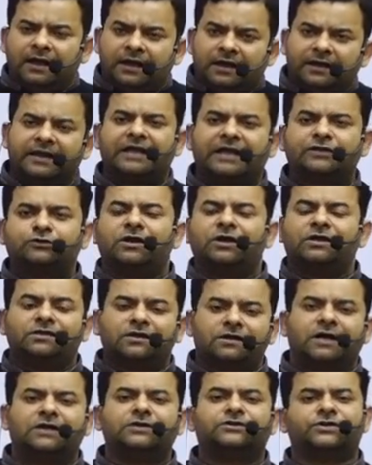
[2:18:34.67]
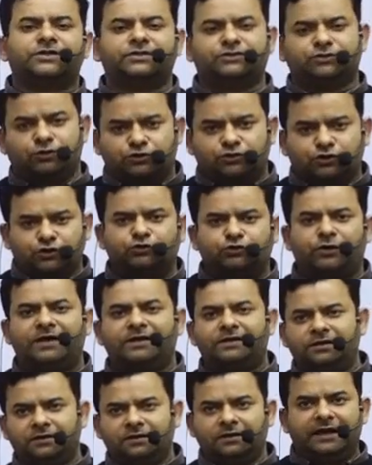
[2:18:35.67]
Gradually other countries also
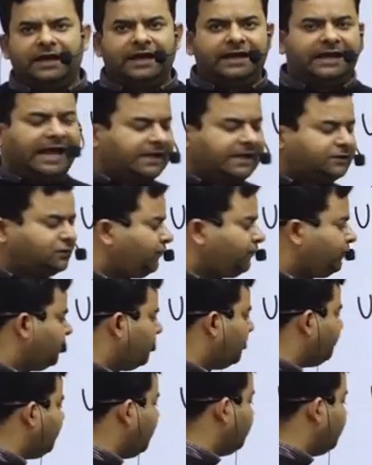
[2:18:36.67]
join it, and as of now we have